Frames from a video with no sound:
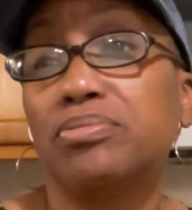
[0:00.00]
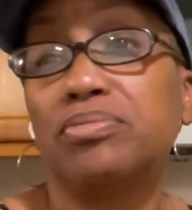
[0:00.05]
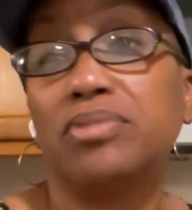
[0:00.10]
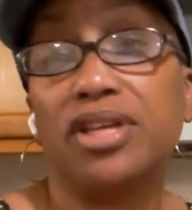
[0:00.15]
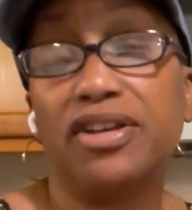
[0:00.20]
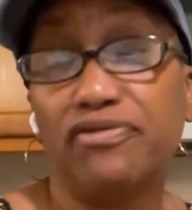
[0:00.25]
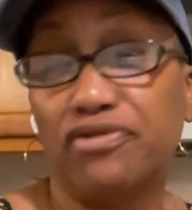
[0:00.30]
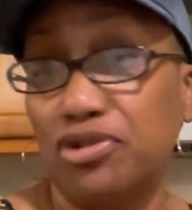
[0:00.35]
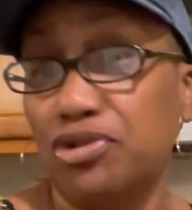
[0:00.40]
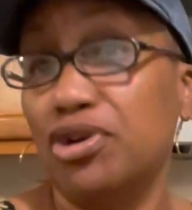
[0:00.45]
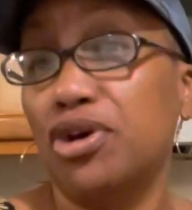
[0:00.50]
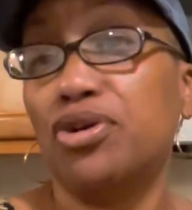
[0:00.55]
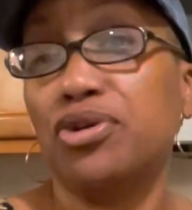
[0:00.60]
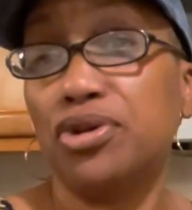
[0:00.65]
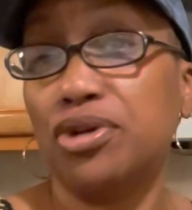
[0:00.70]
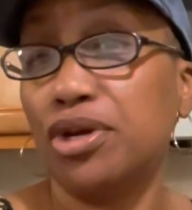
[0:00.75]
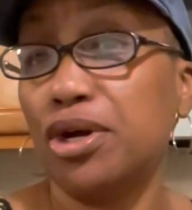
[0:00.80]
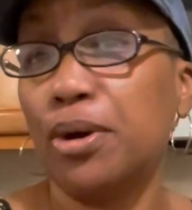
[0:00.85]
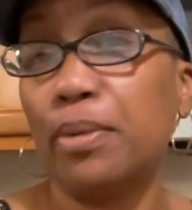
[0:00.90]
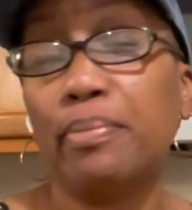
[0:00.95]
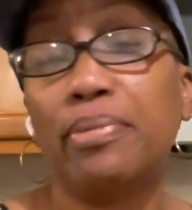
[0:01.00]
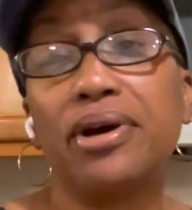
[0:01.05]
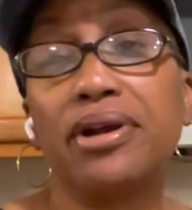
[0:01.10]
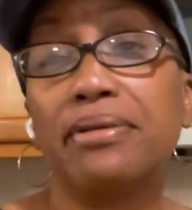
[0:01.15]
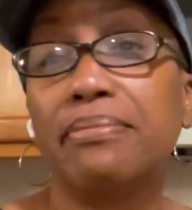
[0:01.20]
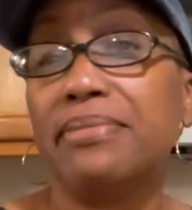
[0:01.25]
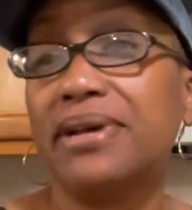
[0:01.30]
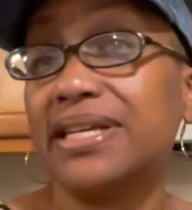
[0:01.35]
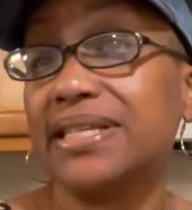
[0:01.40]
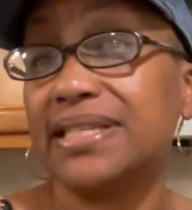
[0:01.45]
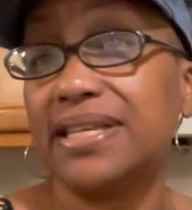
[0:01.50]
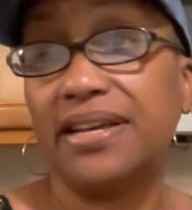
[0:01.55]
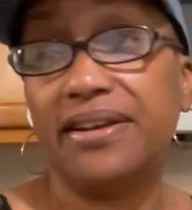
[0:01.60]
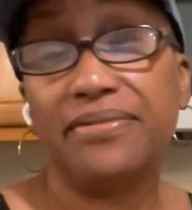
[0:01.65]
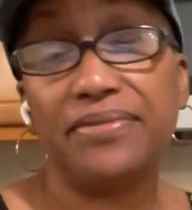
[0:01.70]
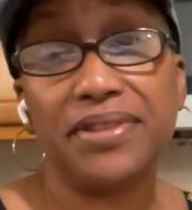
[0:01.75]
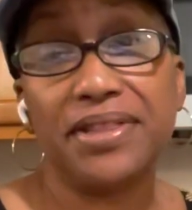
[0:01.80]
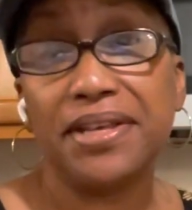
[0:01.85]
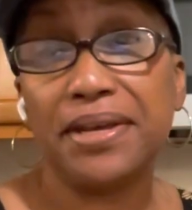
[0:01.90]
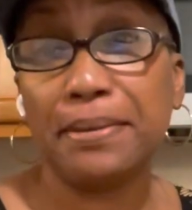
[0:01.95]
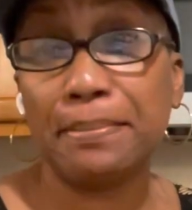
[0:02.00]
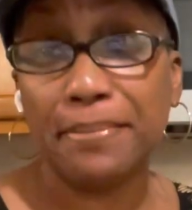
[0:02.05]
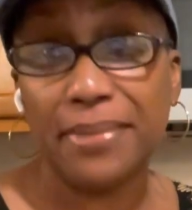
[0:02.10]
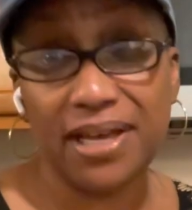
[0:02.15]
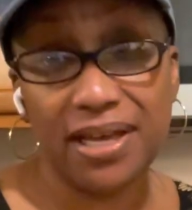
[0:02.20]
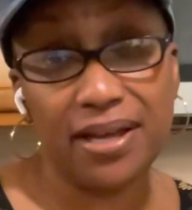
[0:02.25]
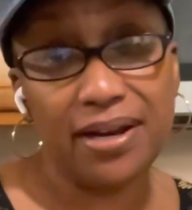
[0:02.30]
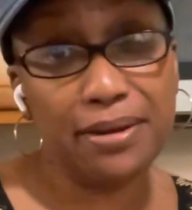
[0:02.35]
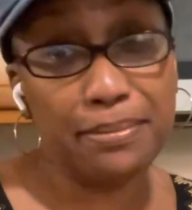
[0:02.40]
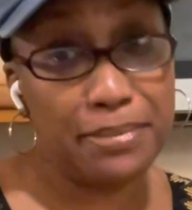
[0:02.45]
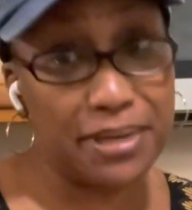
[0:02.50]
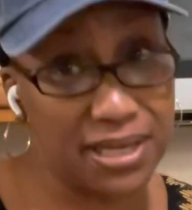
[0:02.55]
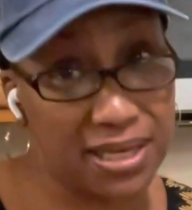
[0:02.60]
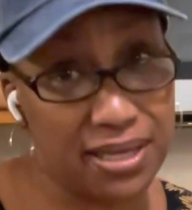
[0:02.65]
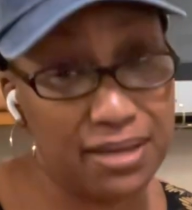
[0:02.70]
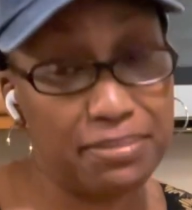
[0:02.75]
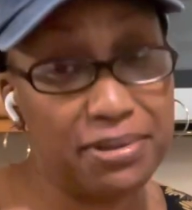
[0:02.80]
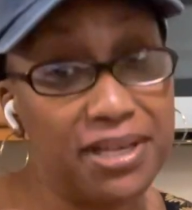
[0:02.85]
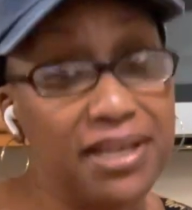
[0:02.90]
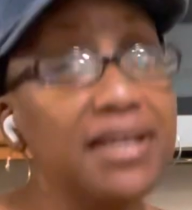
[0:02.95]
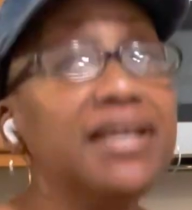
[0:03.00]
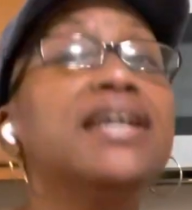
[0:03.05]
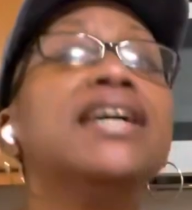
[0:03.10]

if you know, you know, butter makes everything better, baby.